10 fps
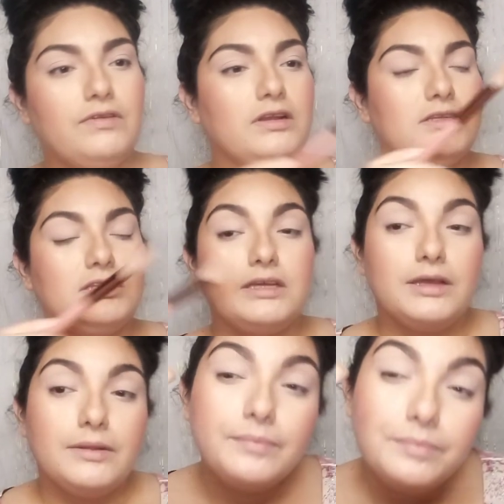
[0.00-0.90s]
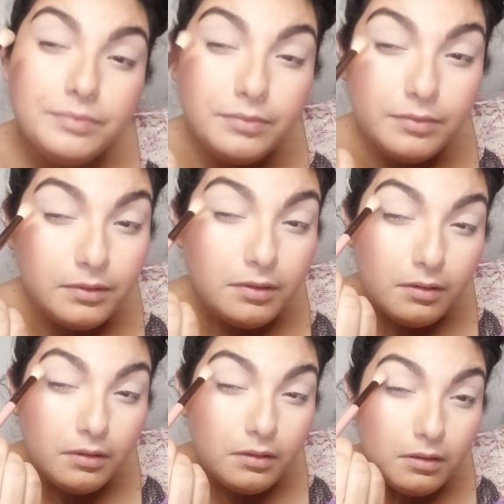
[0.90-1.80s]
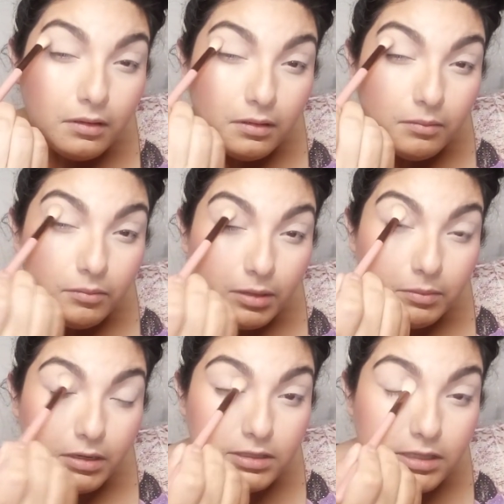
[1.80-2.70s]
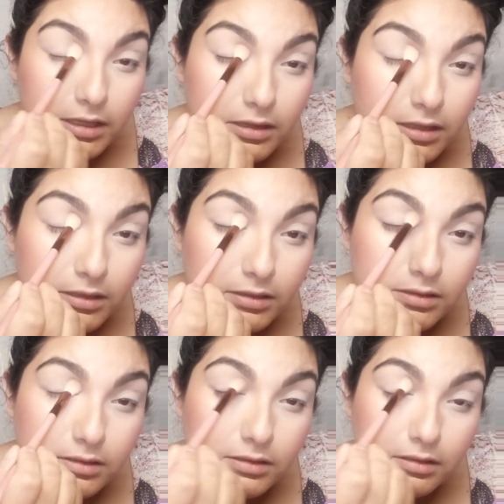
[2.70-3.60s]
you're going to see it, but I'm going to take this.